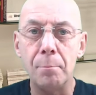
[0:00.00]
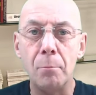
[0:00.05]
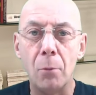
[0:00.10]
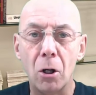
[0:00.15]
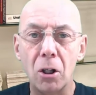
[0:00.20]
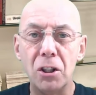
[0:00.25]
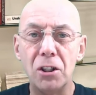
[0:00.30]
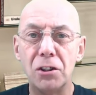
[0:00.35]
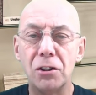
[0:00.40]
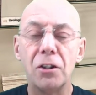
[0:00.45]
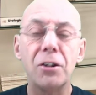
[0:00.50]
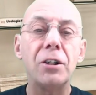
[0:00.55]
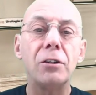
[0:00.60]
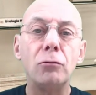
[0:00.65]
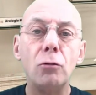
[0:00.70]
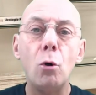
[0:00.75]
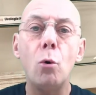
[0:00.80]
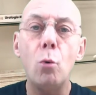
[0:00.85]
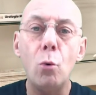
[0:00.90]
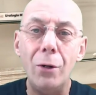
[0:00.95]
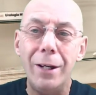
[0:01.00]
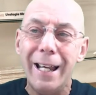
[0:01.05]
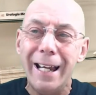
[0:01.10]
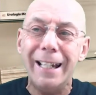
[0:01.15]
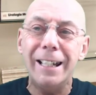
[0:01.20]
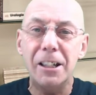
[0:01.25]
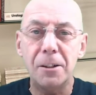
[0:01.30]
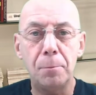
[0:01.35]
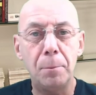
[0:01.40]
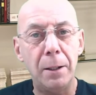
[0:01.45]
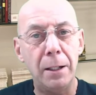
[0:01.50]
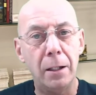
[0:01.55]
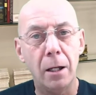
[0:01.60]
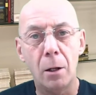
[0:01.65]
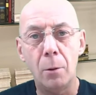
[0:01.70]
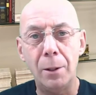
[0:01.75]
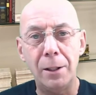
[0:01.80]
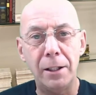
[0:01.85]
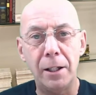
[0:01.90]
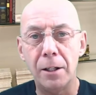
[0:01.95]
Meister, they're all linked
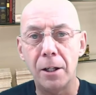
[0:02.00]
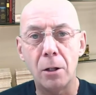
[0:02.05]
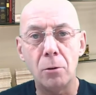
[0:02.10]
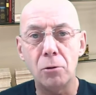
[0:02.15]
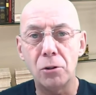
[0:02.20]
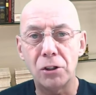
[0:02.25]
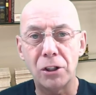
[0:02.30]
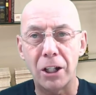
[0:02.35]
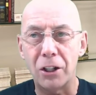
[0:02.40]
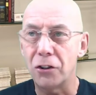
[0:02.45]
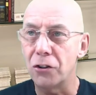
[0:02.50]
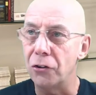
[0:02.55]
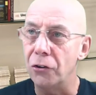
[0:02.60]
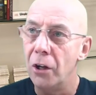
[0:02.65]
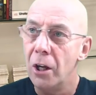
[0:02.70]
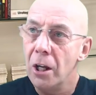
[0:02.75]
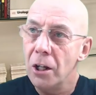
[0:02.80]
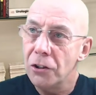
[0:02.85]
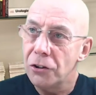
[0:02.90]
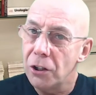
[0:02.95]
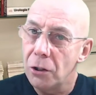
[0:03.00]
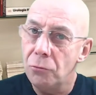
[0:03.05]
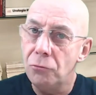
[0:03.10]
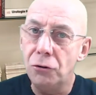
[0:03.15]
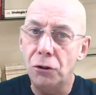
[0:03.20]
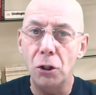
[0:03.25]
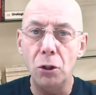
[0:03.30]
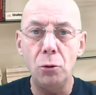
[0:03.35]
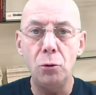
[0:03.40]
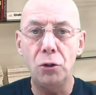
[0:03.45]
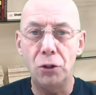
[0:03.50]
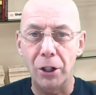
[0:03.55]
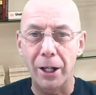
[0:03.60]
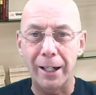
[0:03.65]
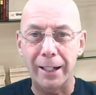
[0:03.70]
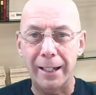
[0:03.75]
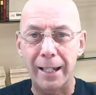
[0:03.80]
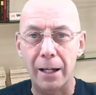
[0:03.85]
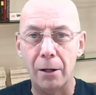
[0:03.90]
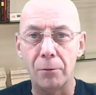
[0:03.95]
below in the notes section. So do
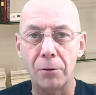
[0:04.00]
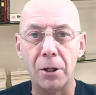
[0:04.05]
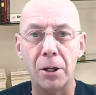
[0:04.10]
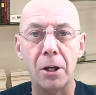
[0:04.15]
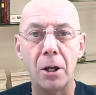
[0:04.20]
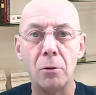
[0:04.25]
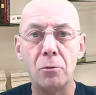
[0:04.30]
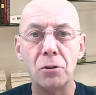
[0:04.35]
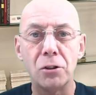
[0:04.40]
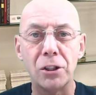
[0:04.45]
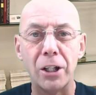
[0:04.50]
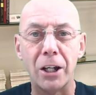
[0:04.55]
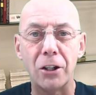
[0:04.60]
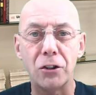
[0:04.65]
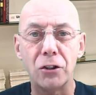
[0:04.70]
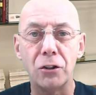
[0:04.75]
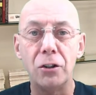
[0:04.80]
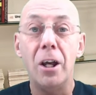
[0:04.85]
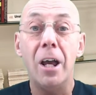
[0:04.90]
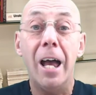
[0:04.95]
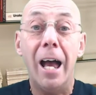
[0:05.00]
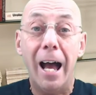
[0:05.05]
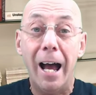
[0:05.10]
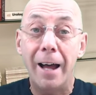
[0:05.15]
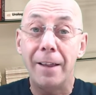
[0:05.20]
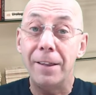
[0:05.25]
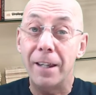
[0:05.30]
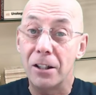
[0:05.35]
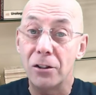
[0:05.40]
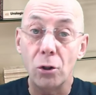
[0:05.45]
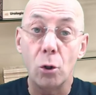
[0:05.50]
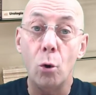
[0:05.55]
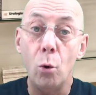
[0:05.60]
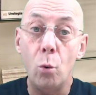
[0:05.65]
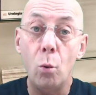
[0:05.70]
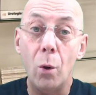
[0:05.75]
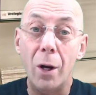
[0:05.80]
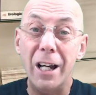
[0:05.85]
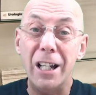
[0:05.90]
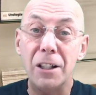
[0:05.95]
check out the notes section. And there's
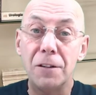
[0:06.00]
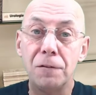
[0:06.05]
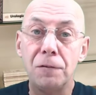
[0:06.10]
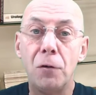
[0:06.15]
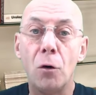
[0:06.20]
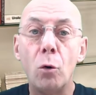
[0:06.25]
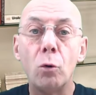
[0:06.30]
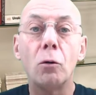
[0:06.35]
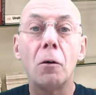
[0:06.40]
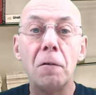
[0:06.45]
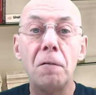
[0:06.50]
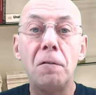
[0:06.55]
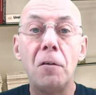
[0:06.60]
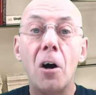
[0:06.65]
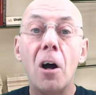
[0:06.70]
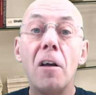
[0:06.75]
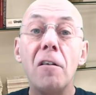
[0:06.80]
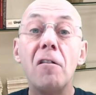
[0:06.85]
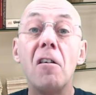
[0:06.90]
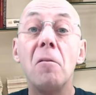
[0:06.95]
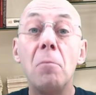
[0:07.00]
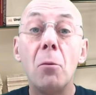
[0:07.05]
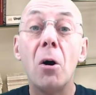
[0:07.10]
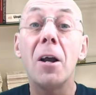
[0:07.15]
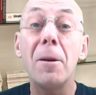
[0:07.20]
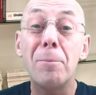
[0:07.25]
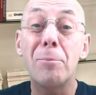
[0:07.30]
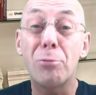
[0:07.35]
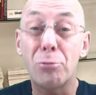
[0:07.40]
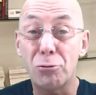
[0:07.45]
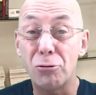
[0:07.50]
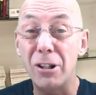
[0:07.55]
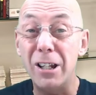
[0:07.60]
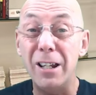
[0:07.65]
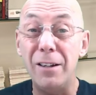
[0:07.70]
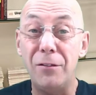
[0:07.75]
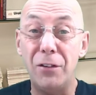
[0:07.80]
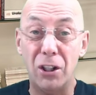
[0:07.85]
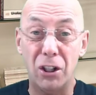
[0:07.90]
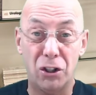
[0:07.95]
always 4 or 5 of my
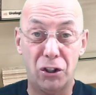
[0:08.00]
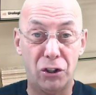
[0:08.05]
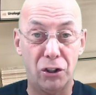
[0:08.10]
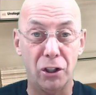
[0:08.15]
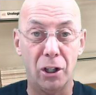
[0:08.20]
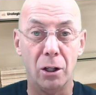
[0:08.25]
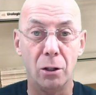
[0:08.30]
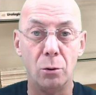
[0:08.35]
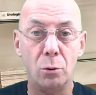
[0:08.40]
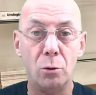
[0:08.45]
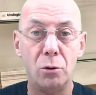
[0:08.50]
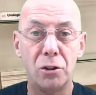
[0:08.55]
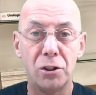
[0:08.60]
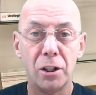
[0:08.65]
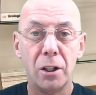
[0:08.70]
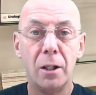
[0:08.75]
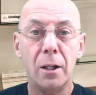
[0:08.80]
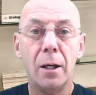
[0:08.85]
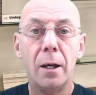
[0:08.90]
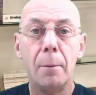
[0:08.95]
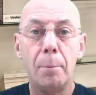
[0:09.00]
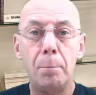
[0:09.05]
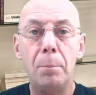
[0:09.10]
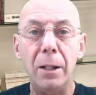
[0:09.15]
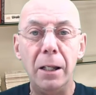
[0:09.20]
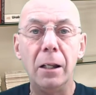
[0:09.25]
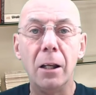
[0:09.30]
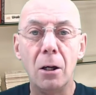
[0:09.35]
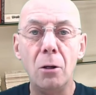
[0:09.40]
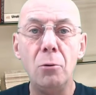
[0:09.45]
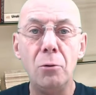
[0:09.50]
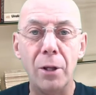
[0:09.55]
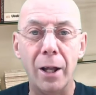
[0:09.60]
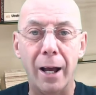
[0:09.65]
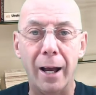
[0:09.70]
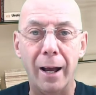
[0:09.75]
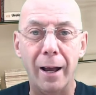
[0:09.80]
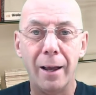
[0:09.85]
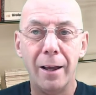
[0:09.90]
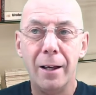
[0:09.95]
previous shows below
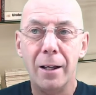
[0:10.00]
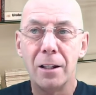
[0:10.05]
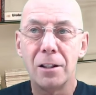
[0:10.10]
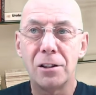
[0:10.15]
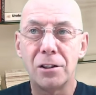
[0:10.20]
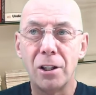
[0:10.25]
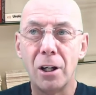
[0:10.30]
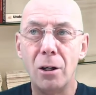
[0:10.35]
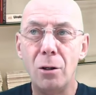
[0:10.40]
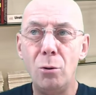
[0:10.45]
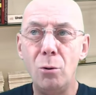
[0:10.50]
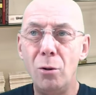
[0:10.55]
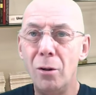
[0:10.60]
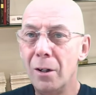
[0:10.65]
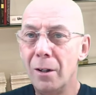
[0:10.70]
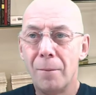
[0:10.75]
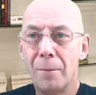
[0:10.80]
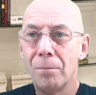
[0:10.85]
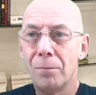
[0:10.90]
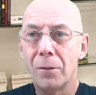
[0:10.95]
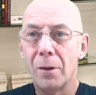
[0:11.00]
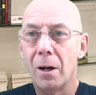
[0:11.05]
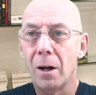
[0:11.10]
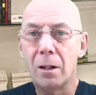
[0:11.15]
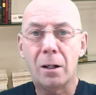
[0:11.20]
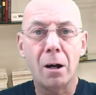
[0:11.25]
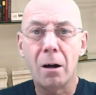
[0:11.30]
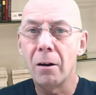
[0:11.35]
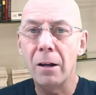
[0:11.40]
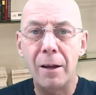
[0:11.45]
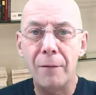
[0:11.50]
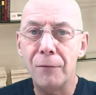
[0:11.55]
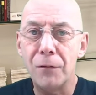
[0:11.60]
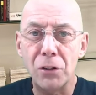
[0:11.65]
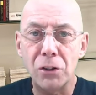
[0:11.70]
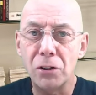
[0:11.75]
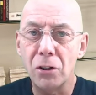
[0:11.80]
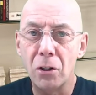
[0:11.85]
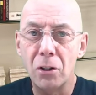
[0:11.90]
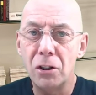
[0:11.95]
that. So I can't
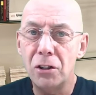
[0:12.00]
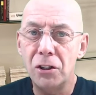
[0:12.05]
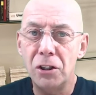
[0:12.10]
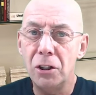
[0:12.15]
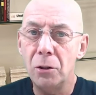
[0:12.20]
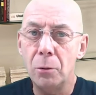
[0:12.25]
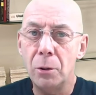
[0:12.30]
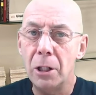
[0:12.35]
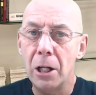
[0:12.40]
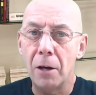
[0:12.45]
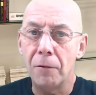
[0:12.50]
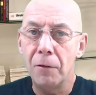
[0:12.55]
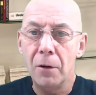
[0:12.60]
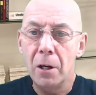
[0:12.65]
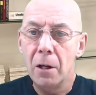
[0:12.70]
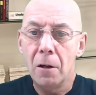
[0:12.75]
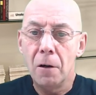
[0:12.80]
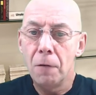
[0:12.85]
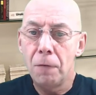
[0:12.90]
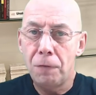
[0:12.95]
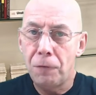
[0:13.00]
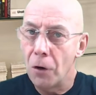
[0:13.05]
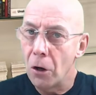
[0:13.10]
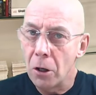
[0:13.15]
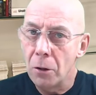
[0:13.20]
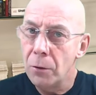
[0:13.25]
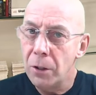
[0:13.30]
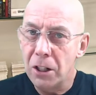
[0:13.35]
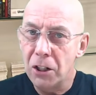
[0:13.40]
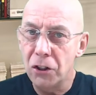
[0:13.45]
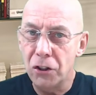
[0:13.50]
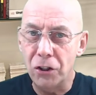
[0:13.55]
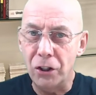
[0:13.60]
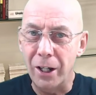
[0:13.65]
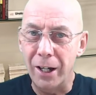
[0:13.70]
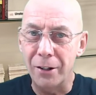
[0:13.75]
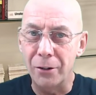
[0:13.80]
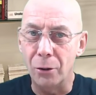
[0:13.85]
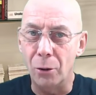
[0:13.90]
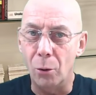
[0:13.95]
emphasize to you enough, follow this
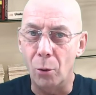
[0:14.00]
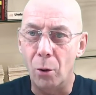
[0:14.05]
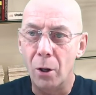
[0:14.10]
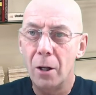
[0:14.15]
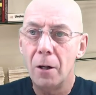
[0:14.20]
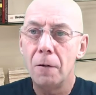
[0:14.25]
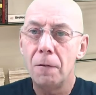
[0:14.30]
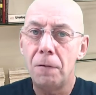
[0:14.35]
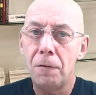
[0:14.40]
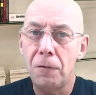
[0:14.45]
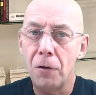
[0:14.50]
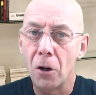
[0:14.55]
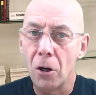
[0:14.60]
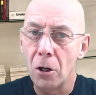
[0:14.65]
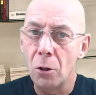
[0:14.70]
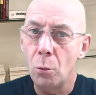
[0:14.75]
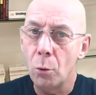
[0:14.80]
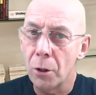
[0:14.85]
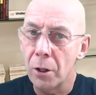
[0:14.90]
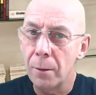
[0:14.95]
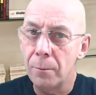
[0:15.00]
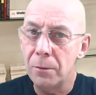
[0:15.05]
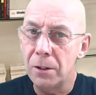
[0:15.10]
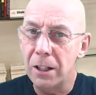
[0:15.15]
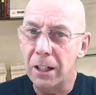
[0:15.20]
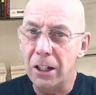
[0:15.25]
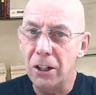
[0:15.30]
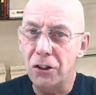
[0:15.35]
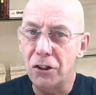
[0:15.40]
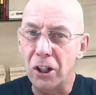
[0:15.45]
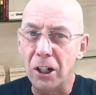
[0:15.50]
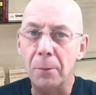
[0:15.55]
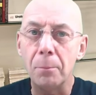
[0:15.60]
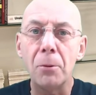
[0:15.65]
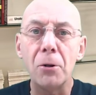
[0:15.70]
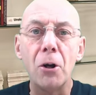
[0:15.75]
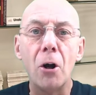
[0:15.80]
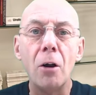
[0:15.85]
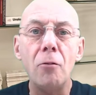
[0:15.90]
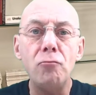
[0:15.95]
channel, follow what I'm teaching,
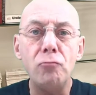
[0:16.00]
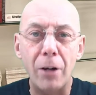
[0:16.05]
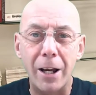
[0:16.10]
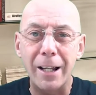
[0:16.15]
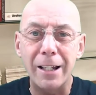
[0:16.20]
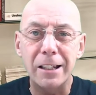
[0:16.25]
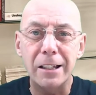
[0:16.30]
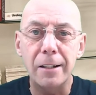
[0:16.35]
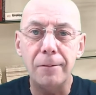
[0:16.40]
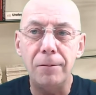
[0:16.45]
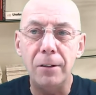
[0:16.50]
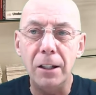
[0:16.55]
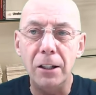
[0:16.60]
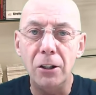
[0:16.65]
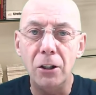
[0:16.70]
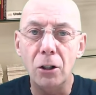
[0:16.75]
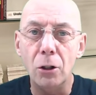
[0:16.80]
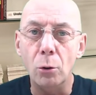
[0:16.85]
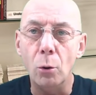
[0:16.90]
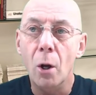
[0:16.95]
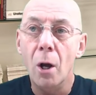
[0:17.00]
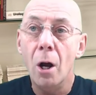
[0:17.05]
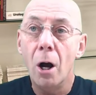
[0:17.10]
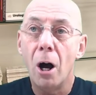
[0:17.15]
but I'm relatively new.